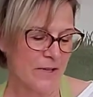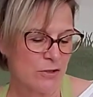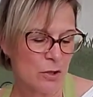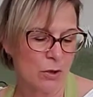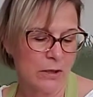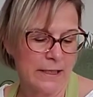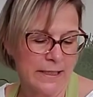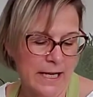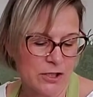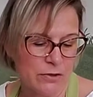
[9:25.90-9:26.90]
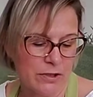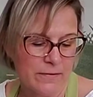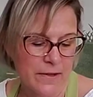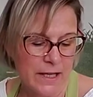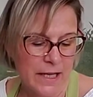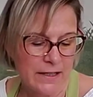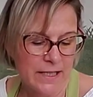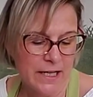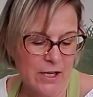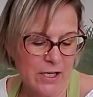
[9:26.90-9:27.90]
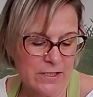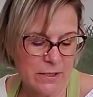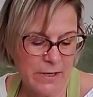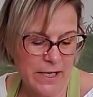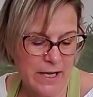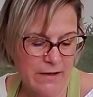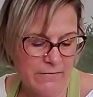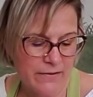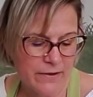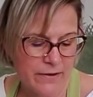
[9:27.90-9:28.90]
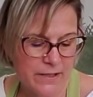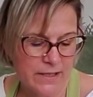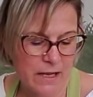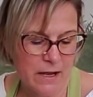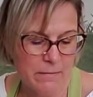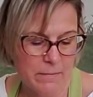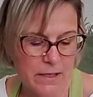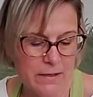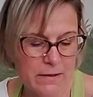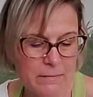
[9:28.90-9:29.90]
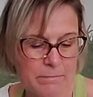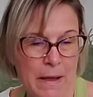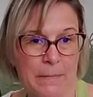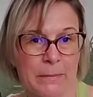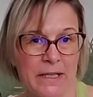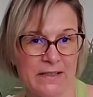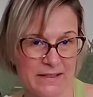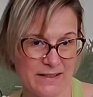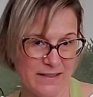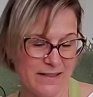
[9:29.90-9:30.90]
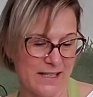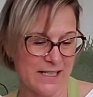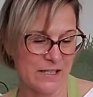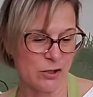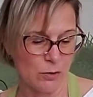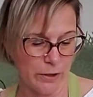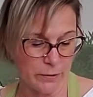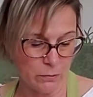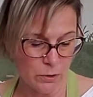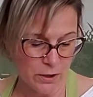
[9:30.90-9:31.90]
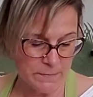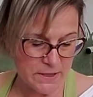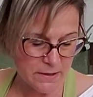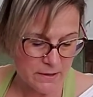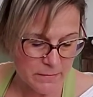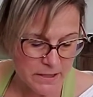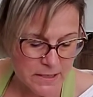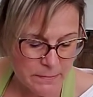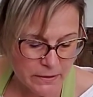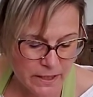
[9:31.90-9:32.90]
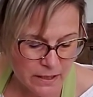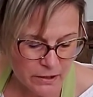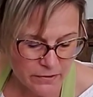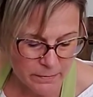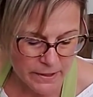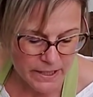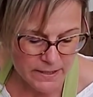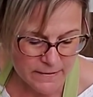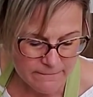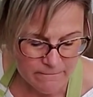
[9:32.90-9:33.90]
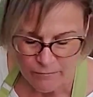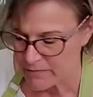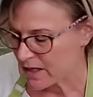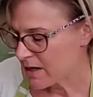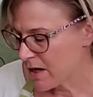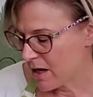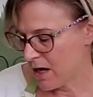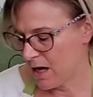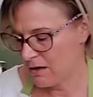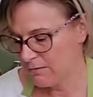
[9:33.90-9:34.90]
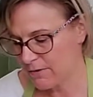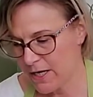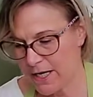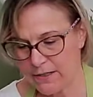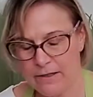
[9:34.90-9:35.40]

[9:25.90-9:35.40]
Totally natural. And then I also have some peppermint essential oil. Whoops, and I'm gonna spill that all over the place. All right.